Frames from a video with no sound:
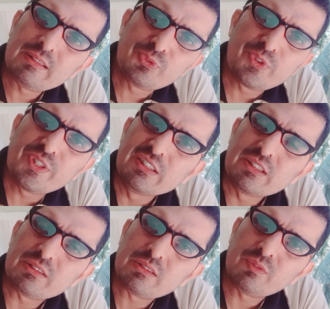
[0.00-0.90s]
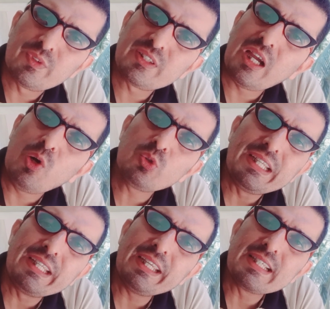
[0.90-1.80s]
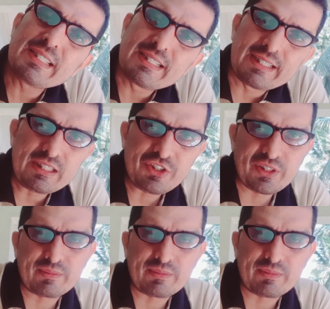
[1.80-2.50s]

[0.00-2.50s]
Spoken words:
fear, without any hesitation.